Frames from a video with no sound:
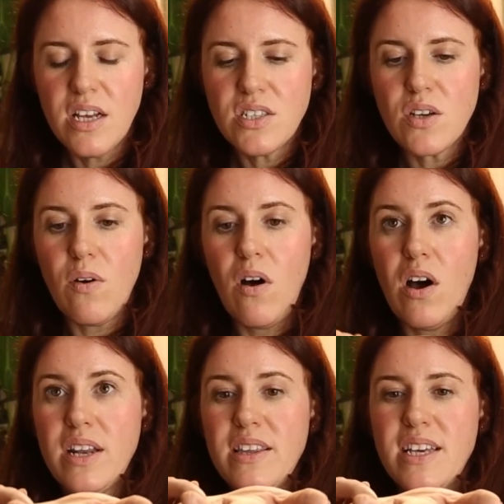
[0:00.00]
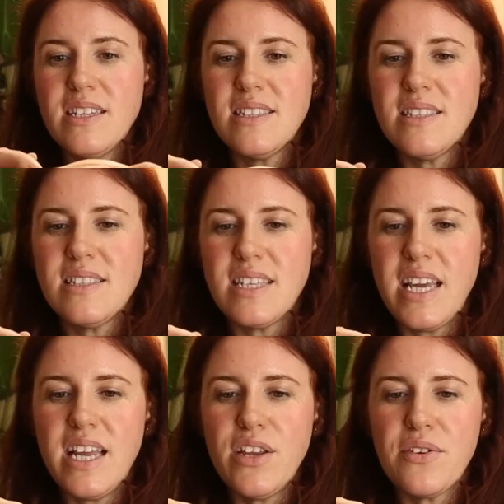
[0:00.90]
So onto this
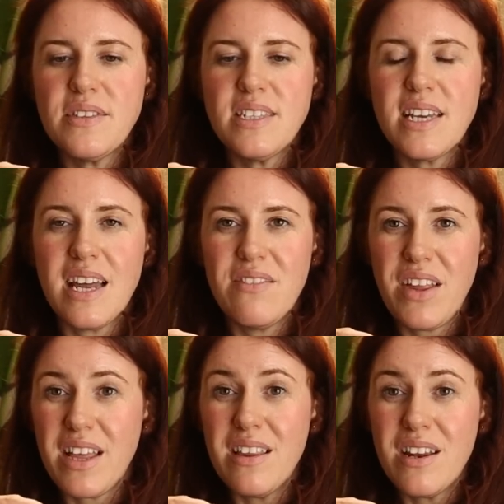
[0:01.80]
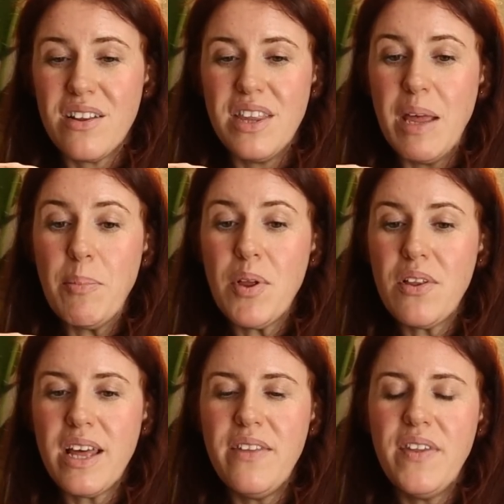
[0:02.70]
seed, you can see kind of like a little
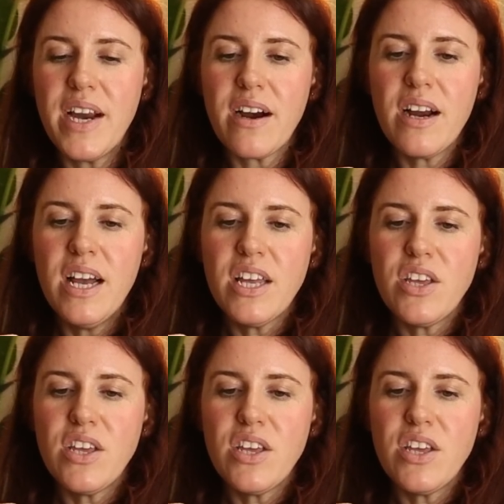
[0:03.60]
nipple in there.